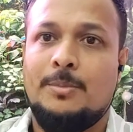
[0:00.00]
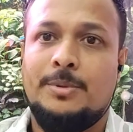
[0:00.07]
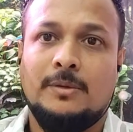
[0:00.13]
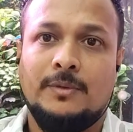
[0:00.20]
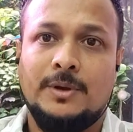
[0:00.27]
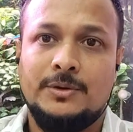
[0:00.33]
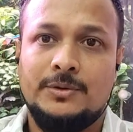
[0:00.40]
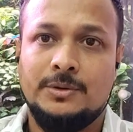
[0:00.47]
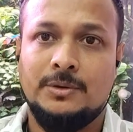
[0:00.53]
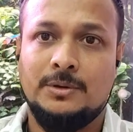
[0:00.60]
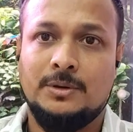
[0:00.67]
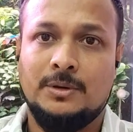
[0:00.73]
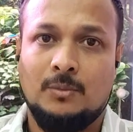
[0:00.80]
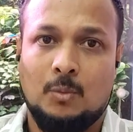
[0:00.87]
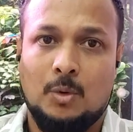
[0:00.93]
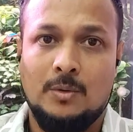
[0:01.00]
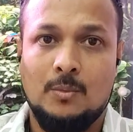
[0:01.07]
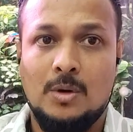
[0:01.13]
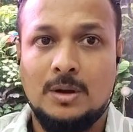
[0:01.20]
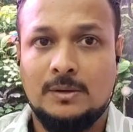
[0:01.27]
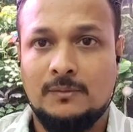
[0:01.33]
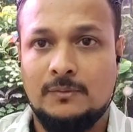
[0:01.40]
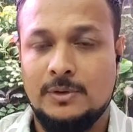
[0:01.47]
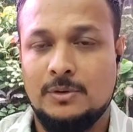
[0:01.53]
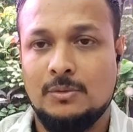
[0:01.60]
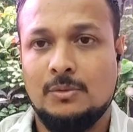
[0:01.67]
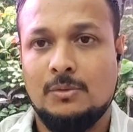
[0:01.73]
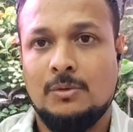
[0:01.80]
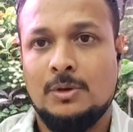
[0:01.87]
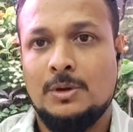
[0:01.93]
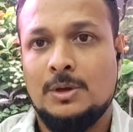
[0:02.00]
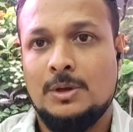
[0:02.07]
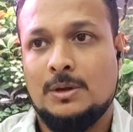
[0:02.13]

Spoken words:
observation, what works for you.